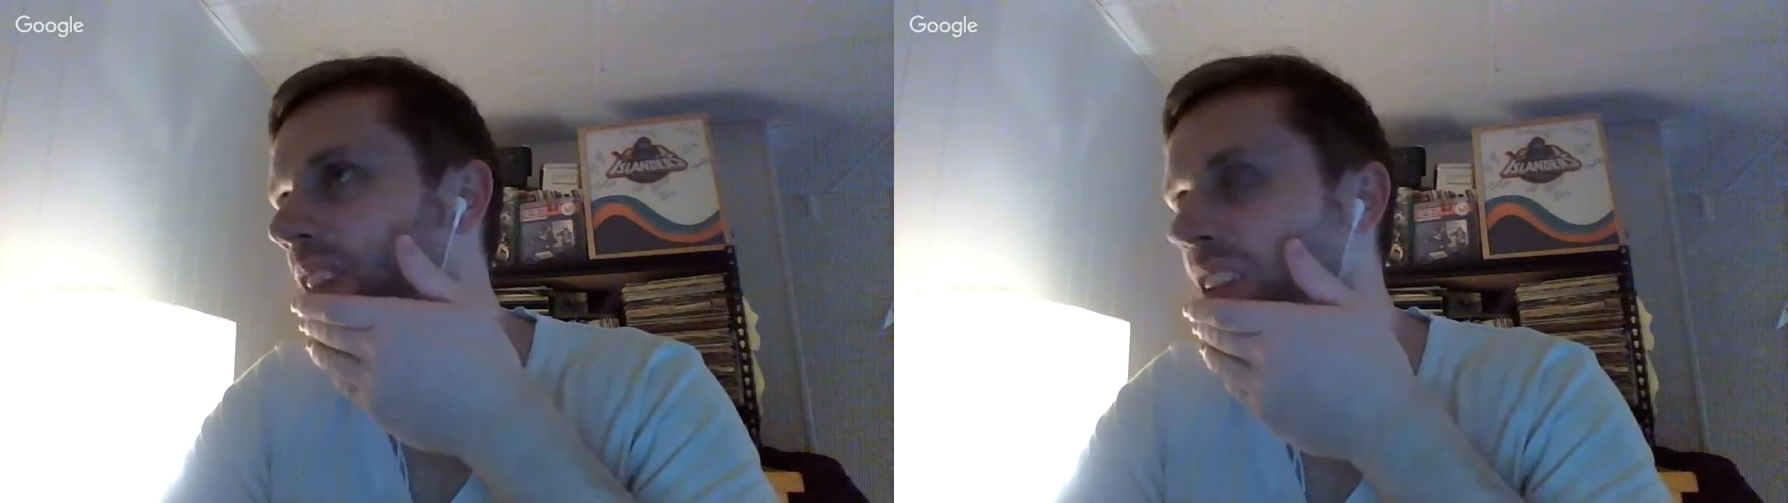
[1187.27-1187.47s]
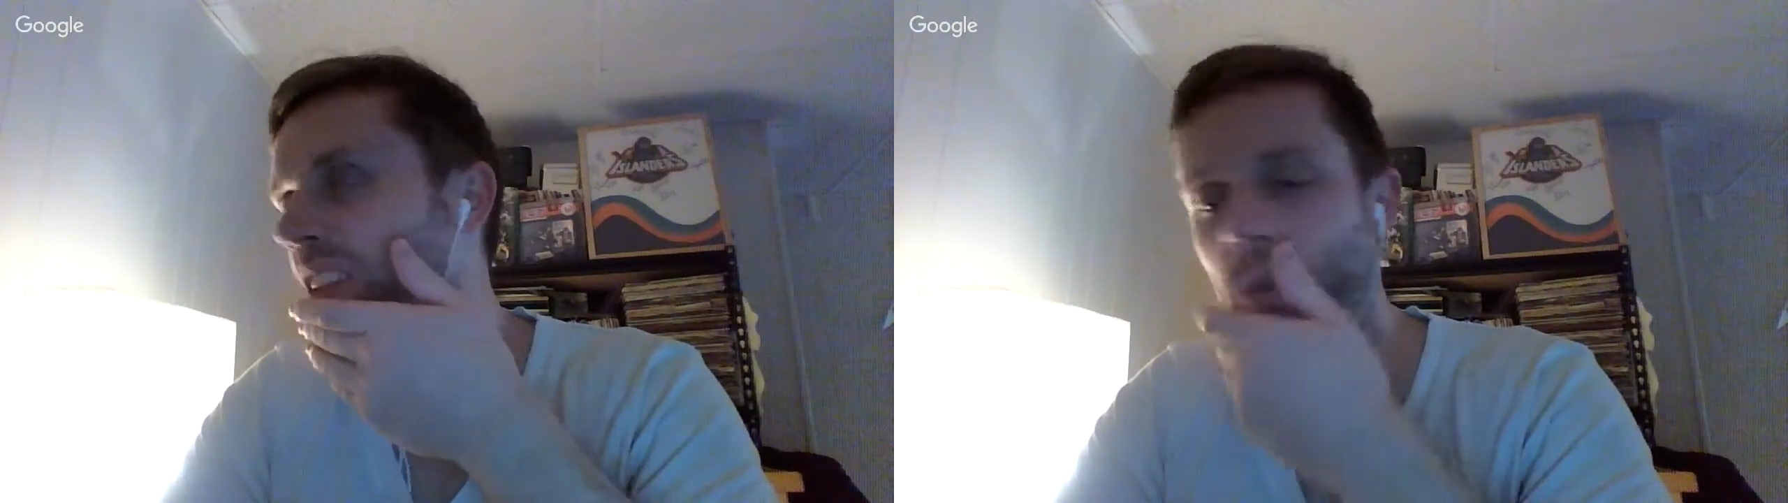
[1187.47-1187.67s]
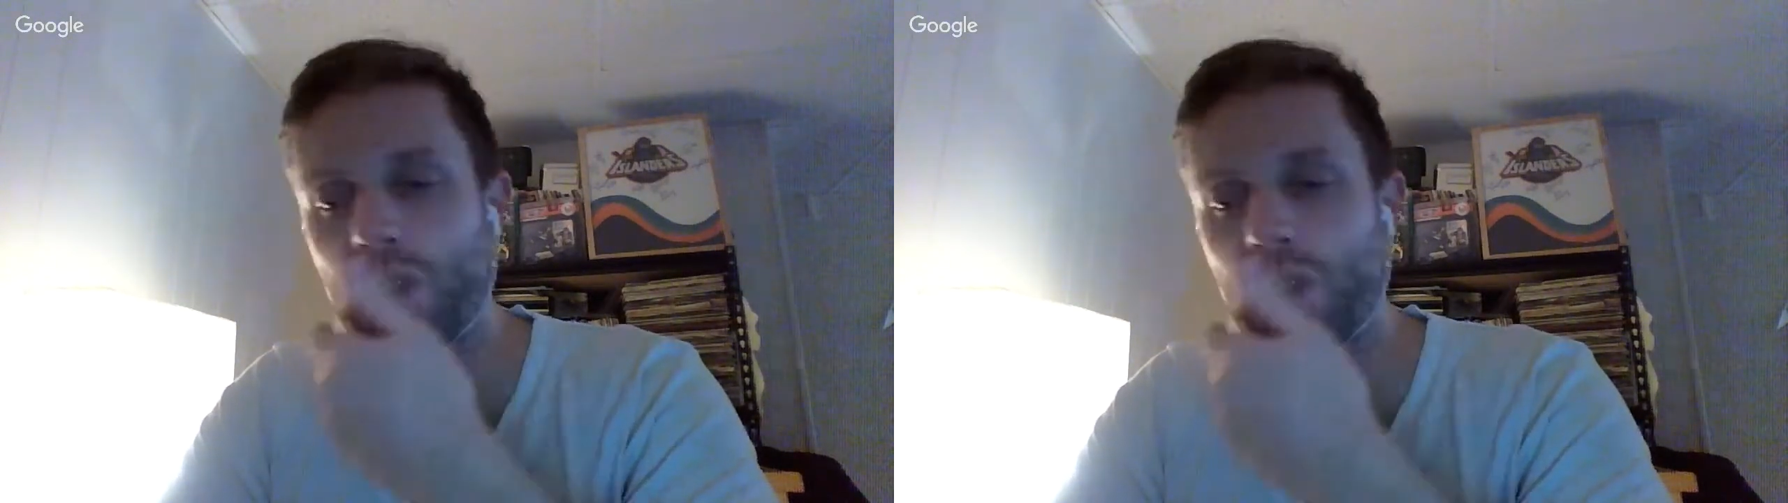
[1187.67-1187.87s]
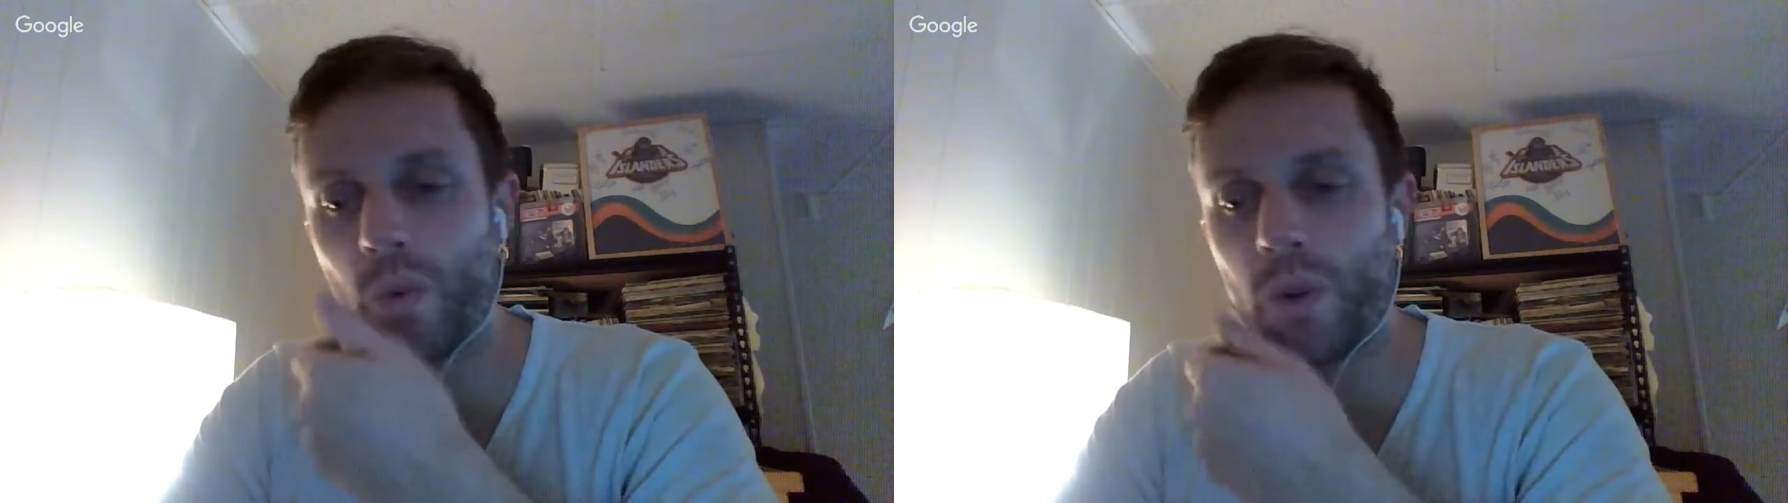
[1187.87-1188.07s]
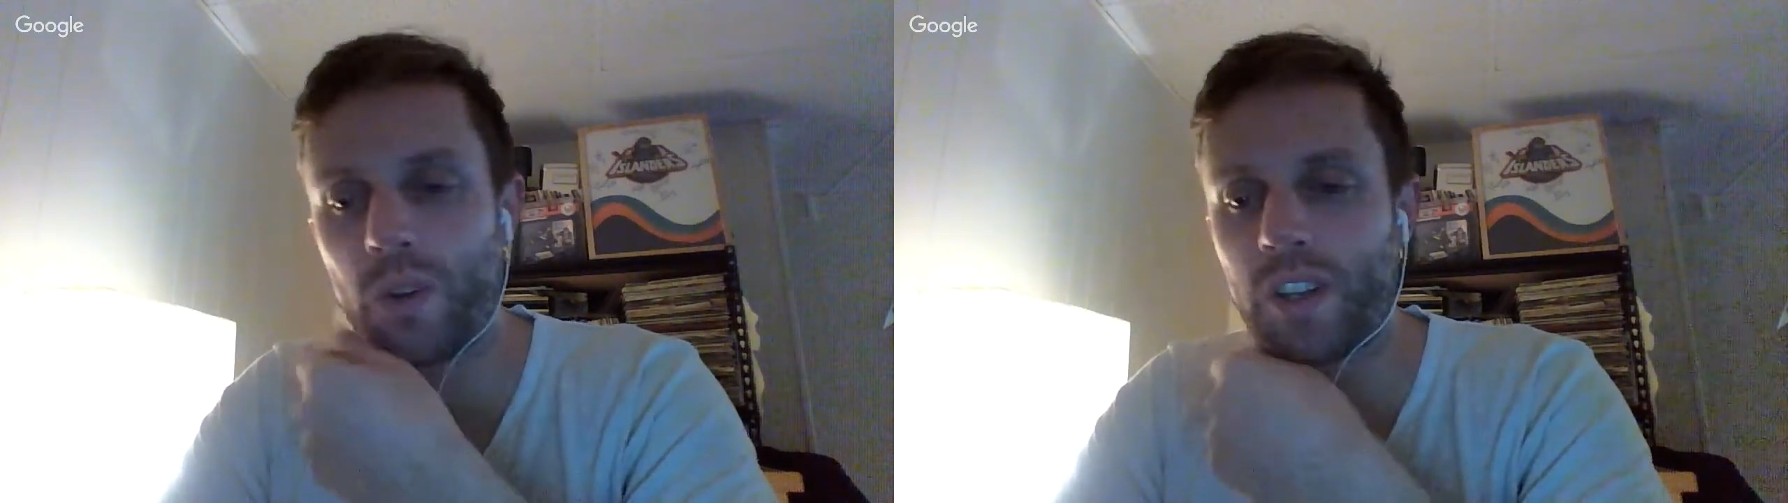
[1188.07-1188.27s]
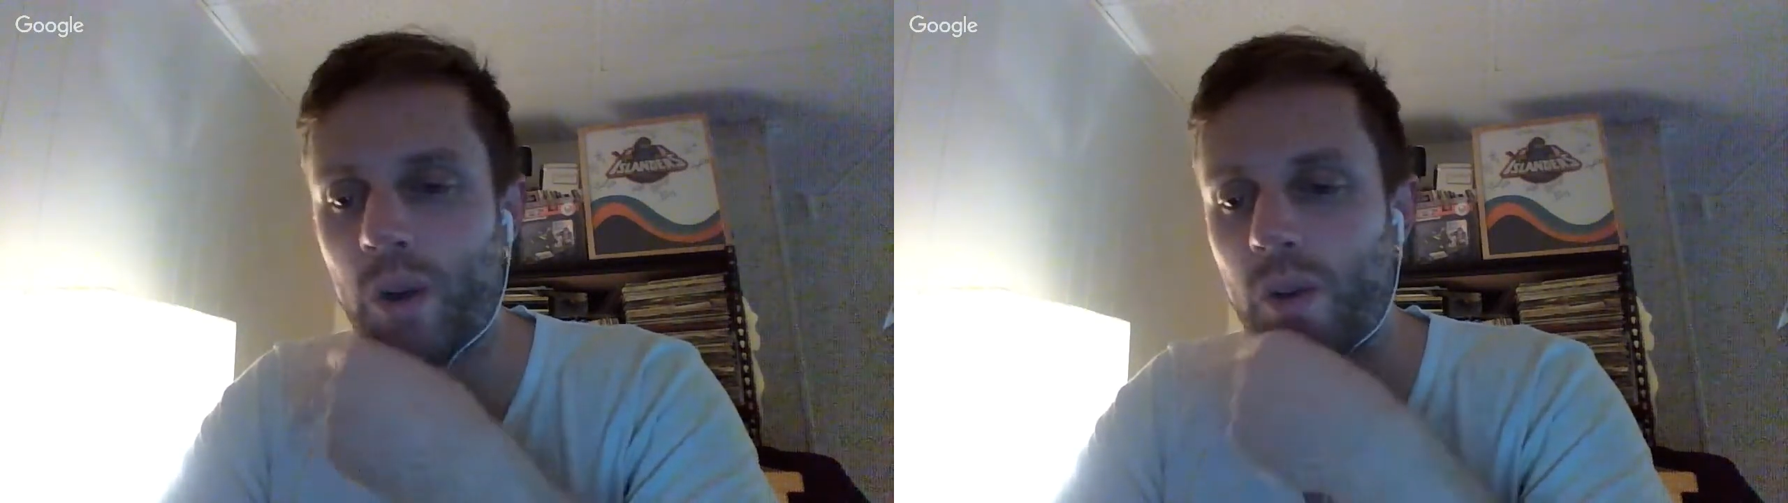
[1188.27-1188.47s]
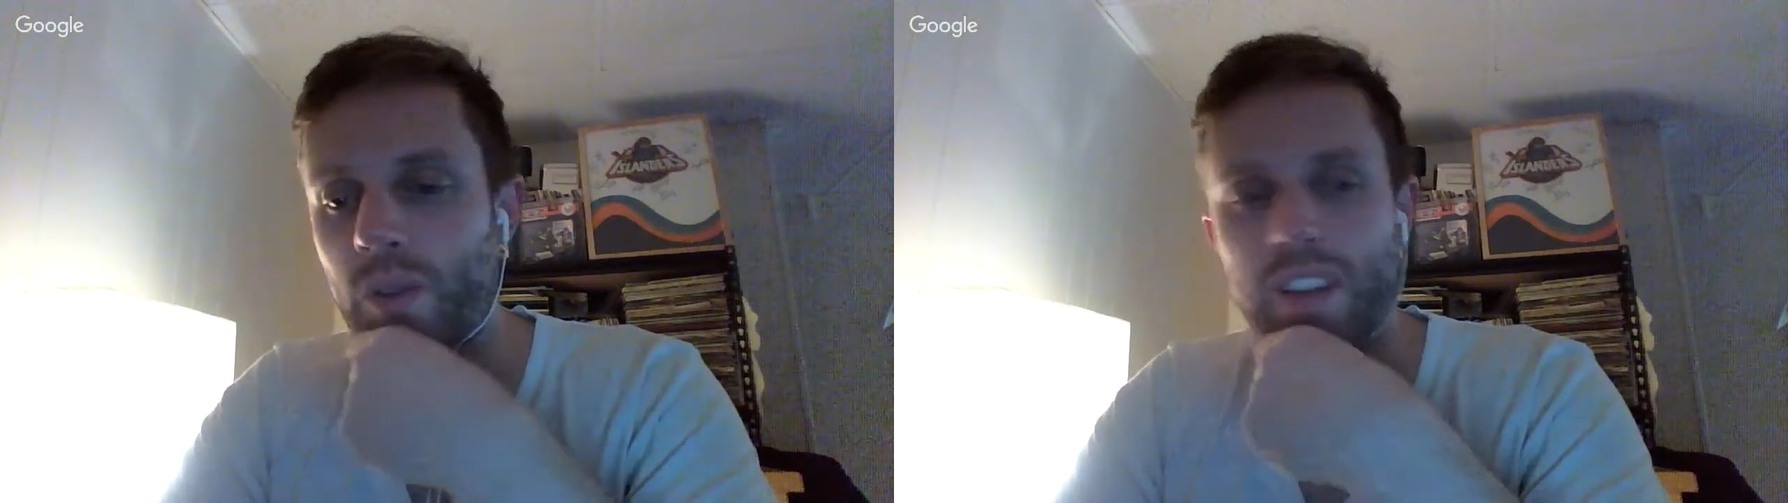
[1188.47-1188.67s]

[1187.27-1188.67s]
scored 2 early goals,